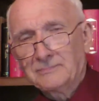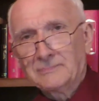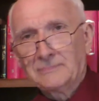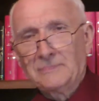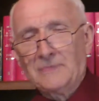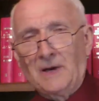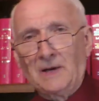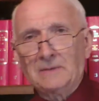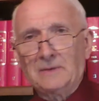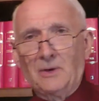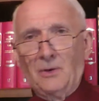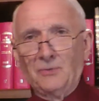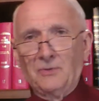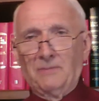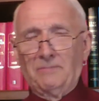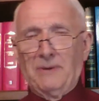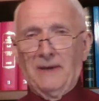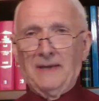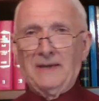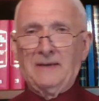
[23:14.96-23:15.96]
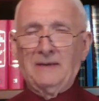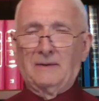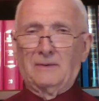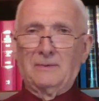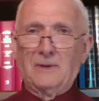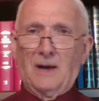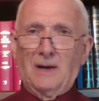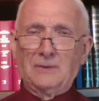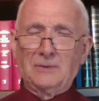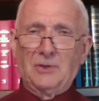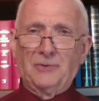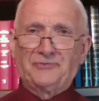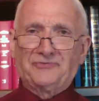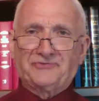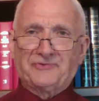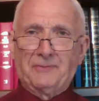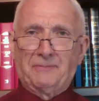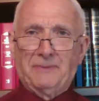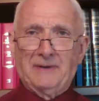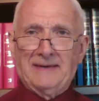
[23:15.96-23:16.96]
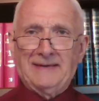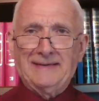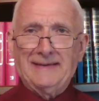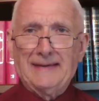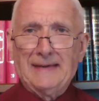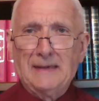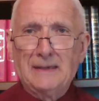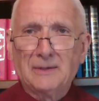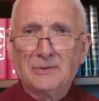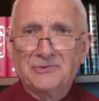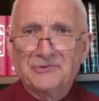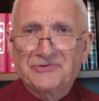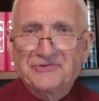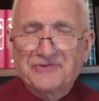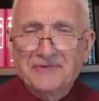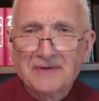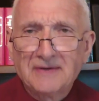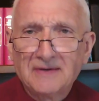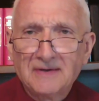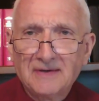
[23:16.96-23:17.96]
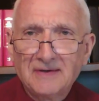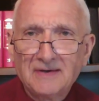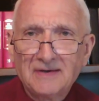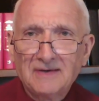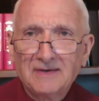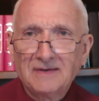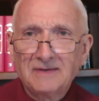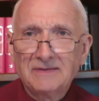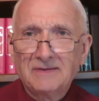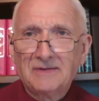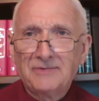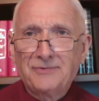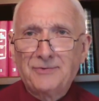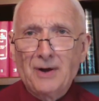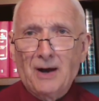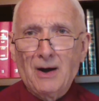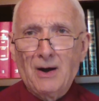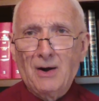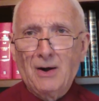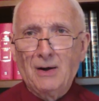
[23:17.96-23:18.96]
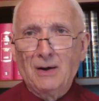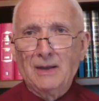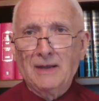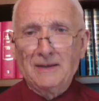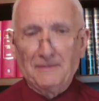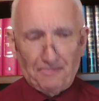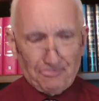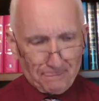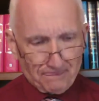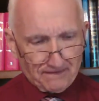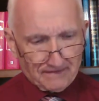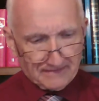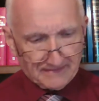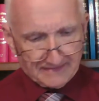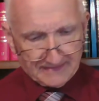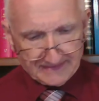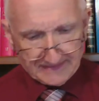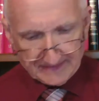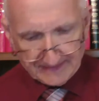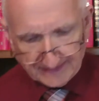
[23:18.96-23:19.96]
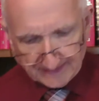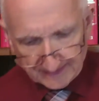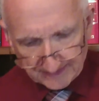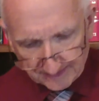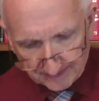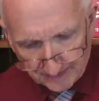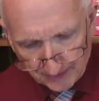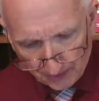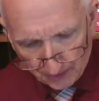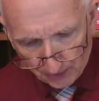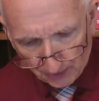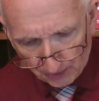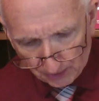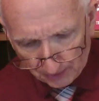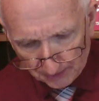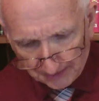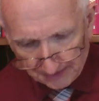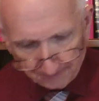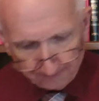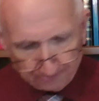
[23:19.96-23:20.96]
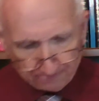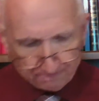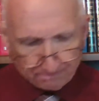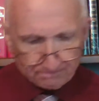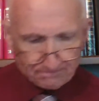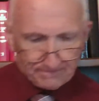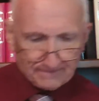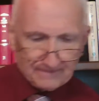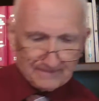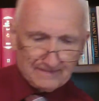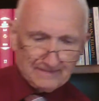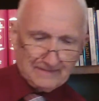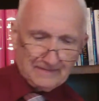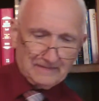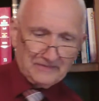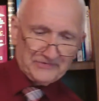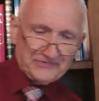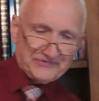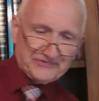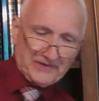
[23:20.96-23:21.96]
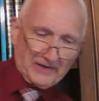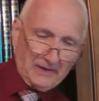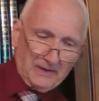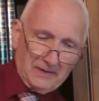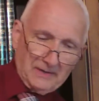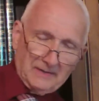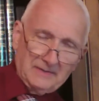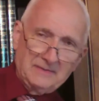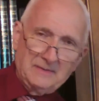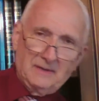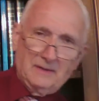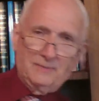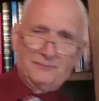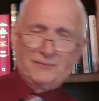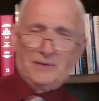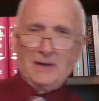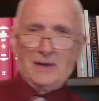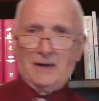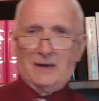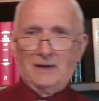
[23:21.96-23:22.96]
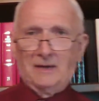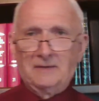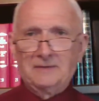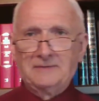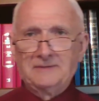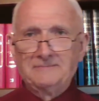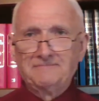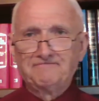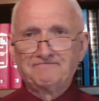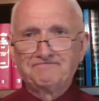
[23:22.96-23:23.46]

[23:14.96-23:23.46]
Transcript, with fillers: not going to be or not used to be is the darling, darling, Son of God.